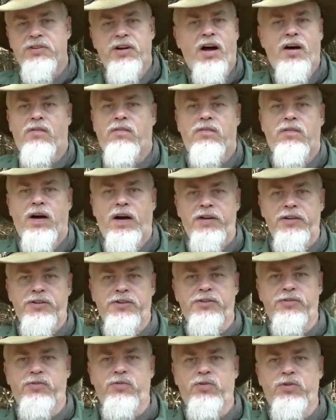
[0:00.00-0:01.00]
No, I
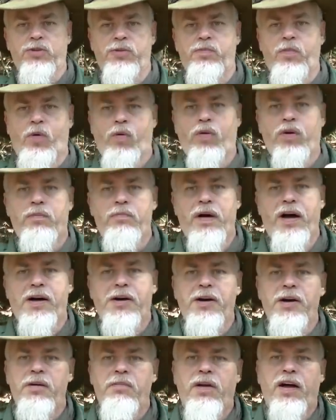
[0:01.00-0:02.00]
just spoiled it
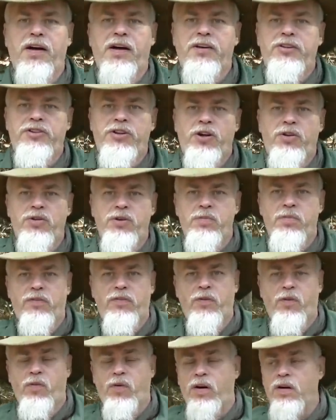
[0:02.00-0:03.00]
back up like I showed you
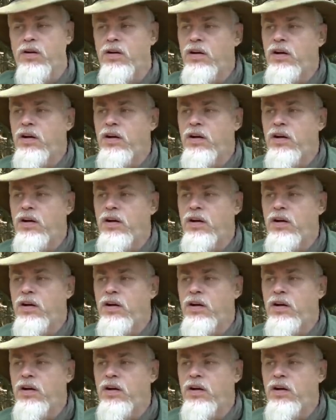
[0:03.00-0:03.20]
before.